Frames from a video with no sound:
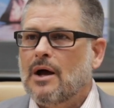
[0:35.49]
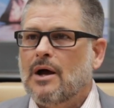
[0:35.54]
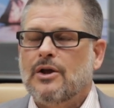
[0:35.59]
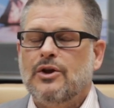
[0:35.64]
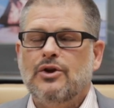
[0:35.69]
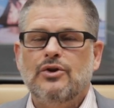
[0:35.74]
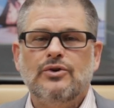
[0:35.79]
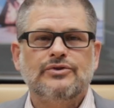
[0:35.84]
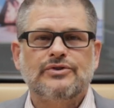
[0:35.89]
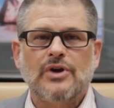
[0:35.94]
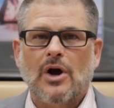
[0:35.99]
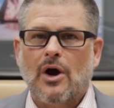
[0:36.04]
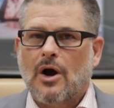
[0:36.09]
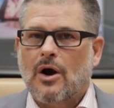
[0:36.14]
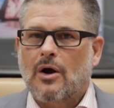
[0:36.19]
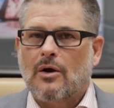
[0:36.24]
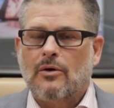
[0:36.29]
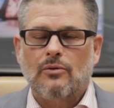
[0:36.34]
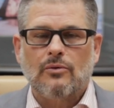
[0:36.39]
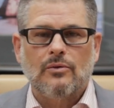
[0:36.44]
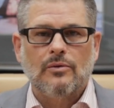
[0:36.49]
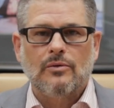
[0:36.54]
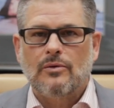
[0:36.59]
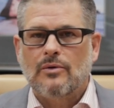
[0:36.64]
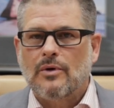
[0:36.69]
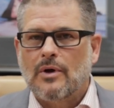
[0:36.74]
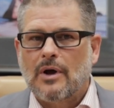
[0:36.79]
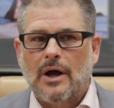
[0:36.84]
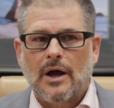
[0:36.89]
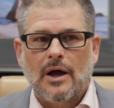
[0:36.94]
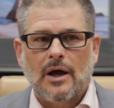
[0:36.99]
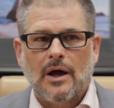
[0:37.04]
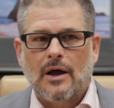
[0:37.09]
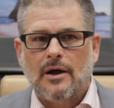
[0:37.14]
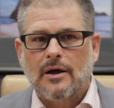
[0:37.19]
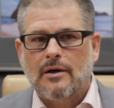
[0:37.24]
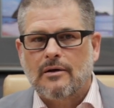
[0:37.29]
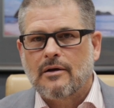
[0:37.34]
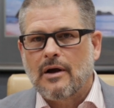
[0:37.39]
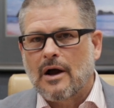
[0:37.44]
use our
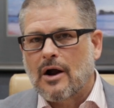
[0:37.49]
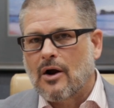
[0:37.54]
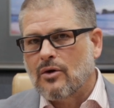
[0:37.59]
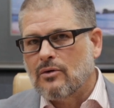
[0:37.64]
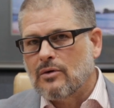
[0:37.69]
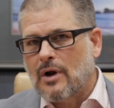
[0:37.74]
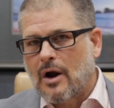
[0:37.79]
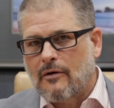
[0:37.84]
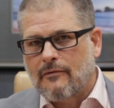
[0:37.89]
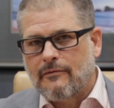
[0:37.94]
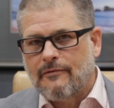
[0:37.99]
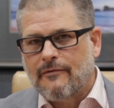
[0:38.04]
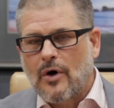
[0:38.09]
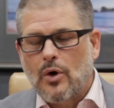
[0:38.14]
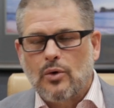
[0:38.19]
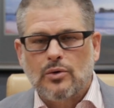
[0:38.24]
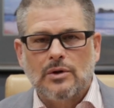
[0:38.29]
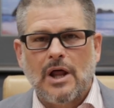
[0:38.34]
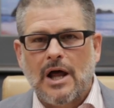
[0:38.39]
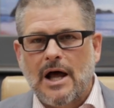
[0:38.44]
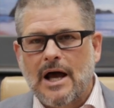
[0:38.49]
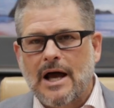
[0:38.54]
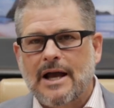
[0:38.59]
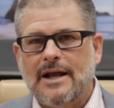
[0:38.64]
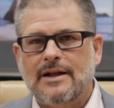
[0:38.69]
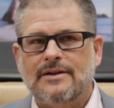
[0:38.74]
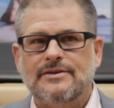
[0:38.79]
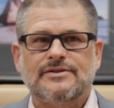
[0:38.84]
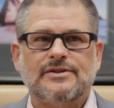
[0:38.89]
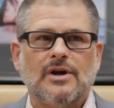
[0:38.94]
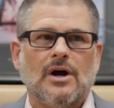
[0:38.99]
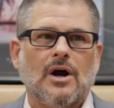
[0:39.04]
phone lines,